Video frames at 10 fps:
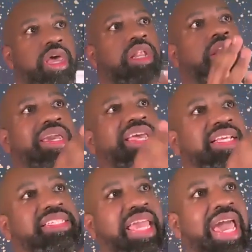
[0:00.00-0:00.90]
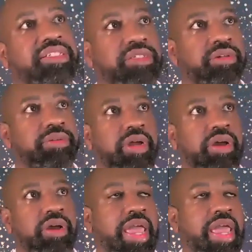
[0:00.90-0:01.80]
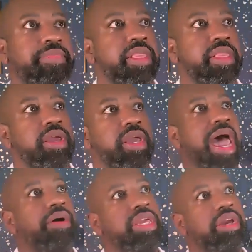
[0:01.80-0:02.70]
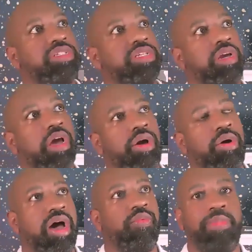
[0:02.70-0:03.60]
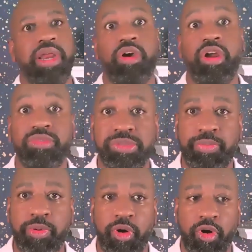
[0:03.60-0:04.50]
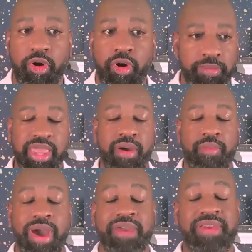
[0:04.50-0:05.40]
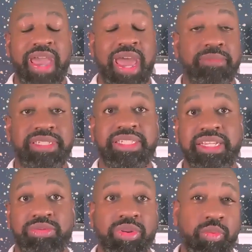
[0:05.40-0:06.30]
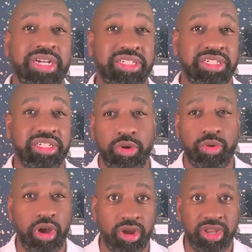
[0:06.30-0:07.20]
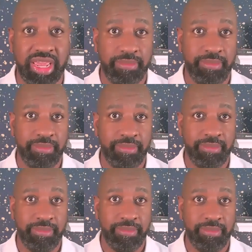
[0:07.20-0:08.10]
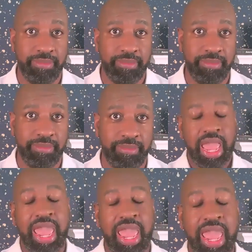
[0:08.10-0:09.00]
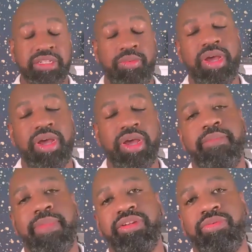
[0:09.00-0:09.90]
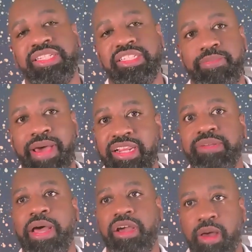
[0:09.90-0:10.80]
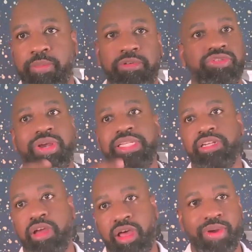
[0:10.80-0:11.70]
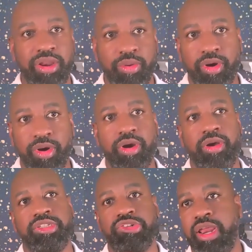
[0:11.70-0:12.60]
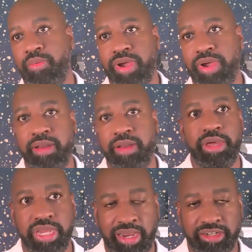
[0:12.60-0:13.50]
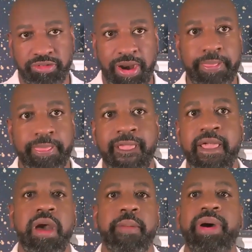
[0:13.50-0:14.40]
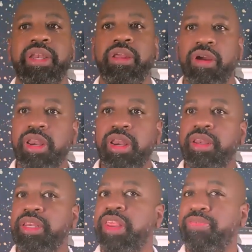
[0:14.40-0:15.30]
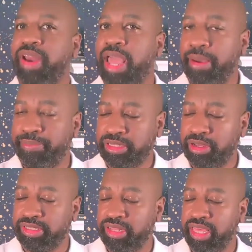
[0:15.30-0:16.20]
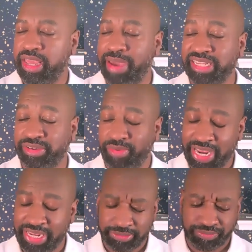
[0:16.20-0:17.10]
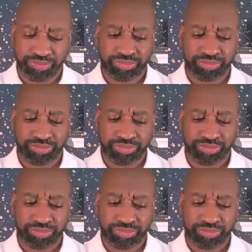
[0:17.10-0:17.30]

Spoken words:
Look at this castle. Okay. Now, years ago, when my daughter was born, me and my wife got obsessed with watching the show called The Amazing Race. And what The Amazing Race is about couples racing all around the world, trying to win $1 million, right? But during different episodes of The Amazing Race,